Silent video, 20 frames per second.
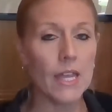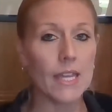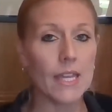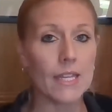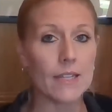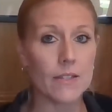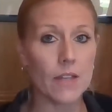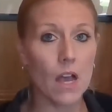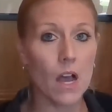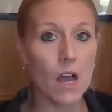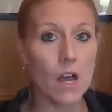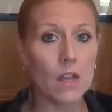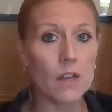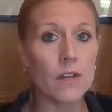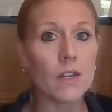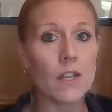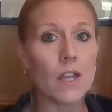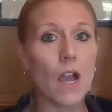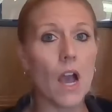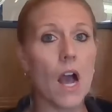is
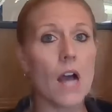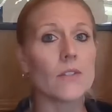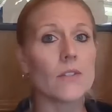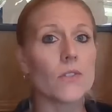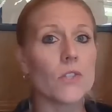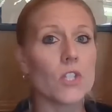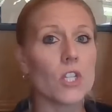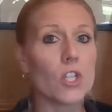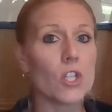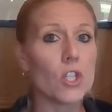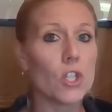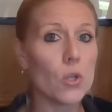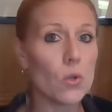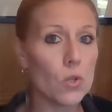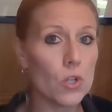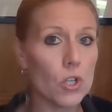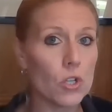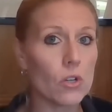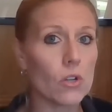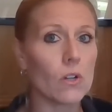
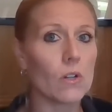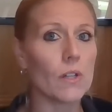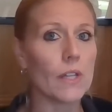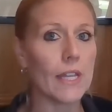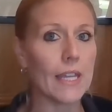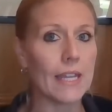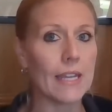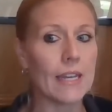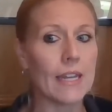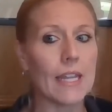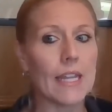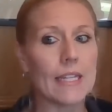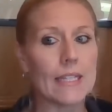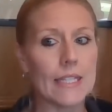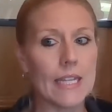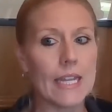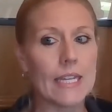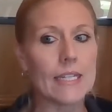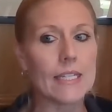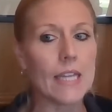unconstitutional in
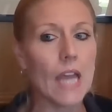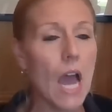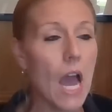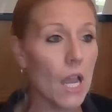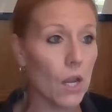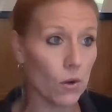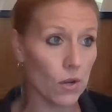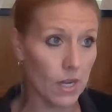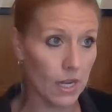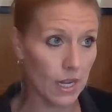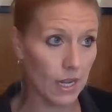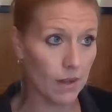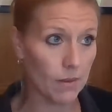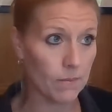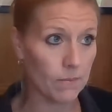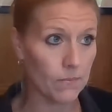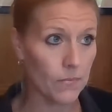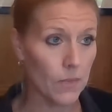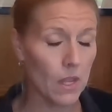its entirety.